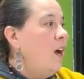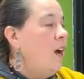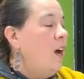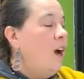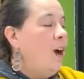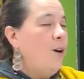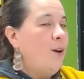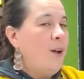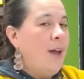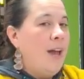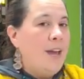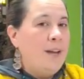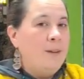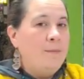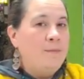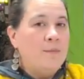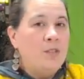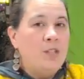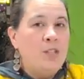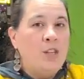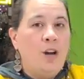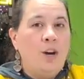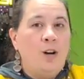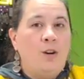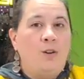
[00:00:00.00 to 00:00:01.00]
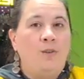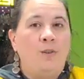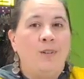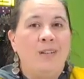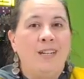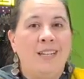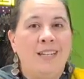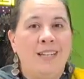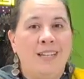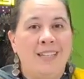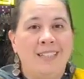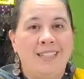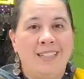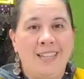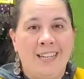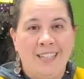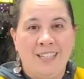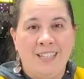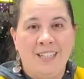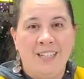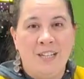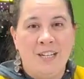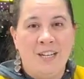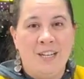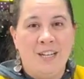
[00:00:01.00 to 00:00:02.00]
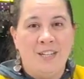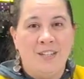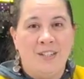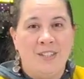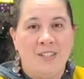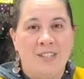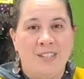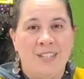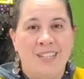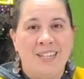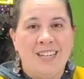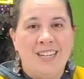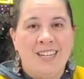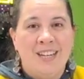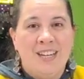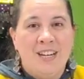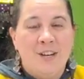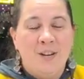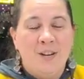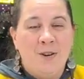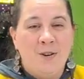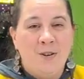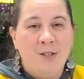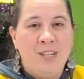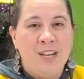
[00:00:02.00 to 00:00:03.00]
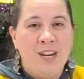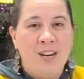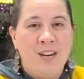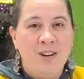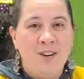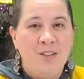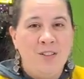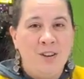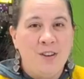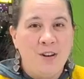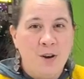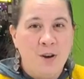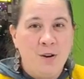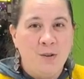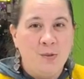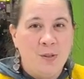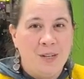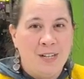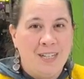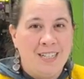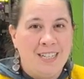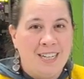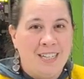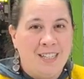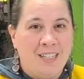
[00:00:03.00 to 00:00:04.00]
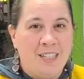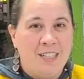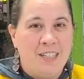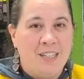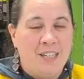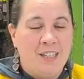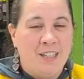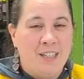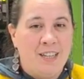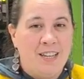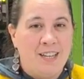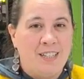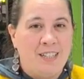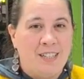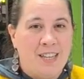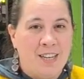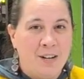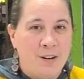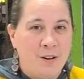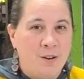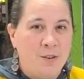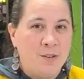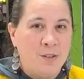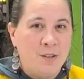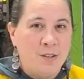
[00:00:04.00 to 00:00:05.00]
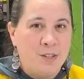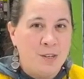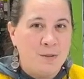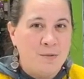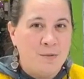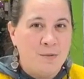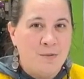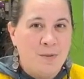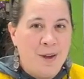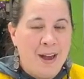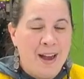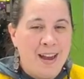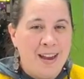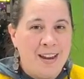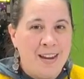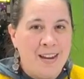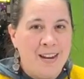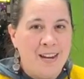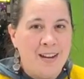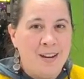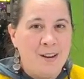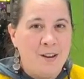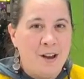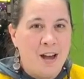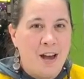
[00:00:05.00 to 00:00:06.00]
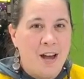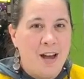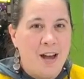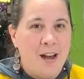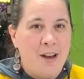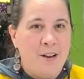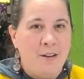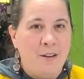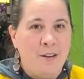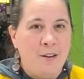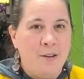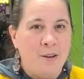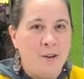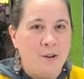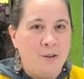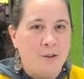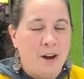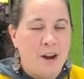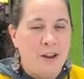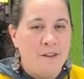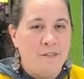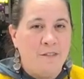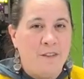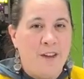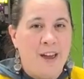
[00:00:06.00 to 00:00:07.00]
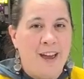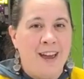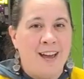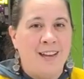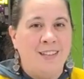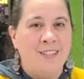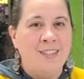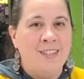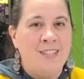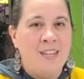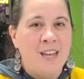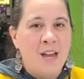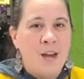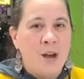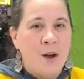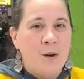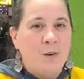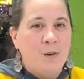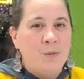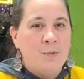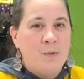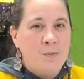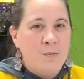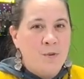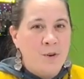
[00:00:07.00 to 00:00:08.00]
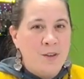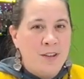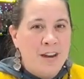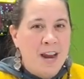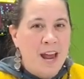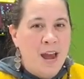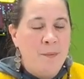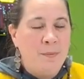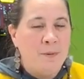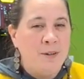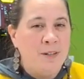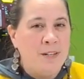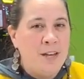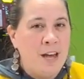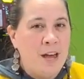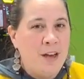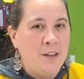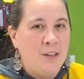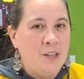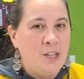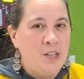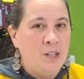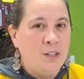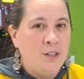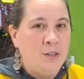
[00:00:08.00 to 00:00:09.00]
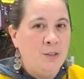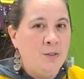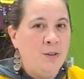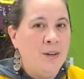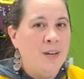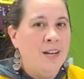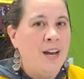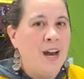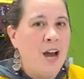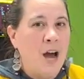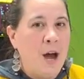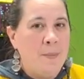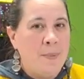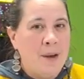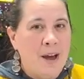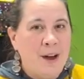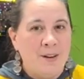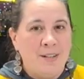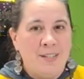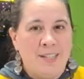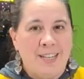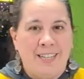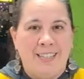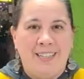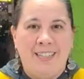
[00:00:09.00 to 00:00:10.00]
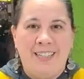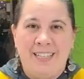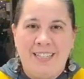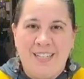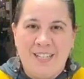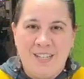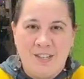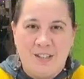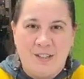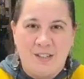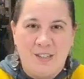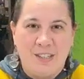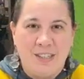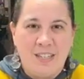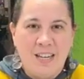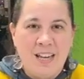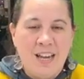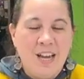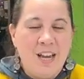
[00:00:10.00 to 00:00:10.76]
Okay, so daily deals. Who's here that knows what a daily deal is? I know that some of my uh, great fans would be more than happy to tell you about daily deals.